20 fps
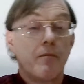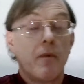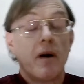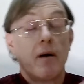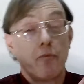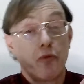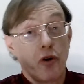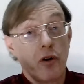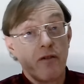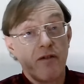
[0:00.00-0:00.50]

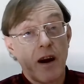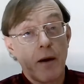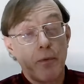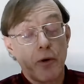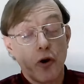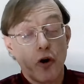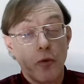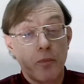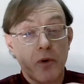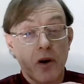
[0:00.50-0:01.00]
I'm going to wrap it
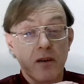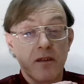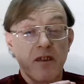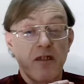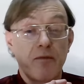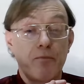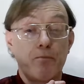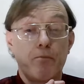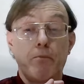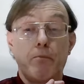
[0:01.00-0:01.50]
up because
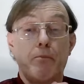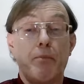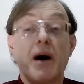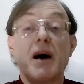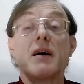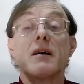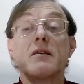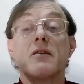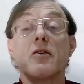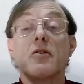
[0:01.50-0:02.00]
I've
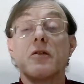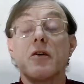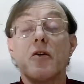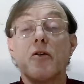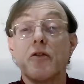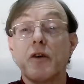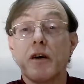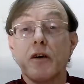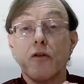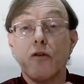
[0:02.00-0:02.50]
banged on
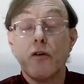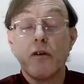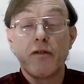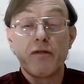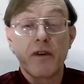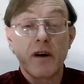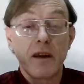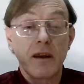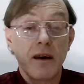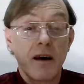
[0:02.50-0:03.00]
long enough
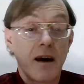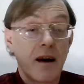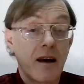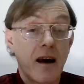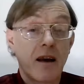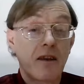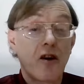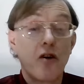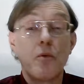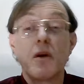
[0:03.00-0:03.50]
and
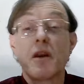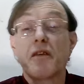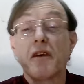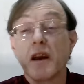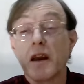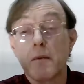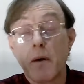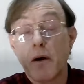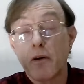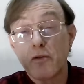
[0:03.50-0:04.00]
I don't want to
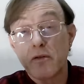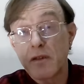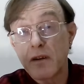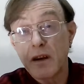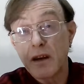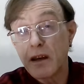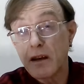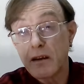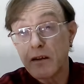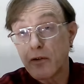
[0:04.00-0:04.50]
think about
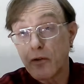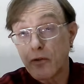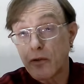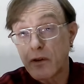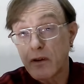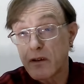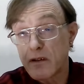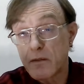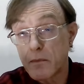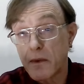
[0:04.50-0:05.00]
Iain
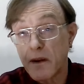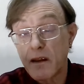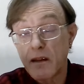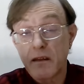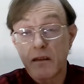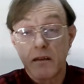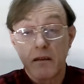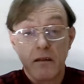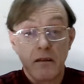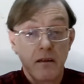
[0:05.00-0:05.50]
Duncan
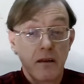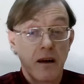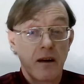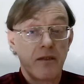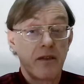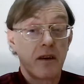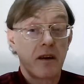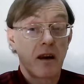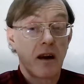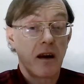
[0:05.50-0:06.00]
Smith
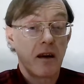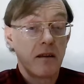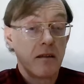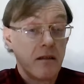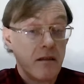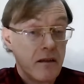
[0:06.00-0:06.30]
ever again.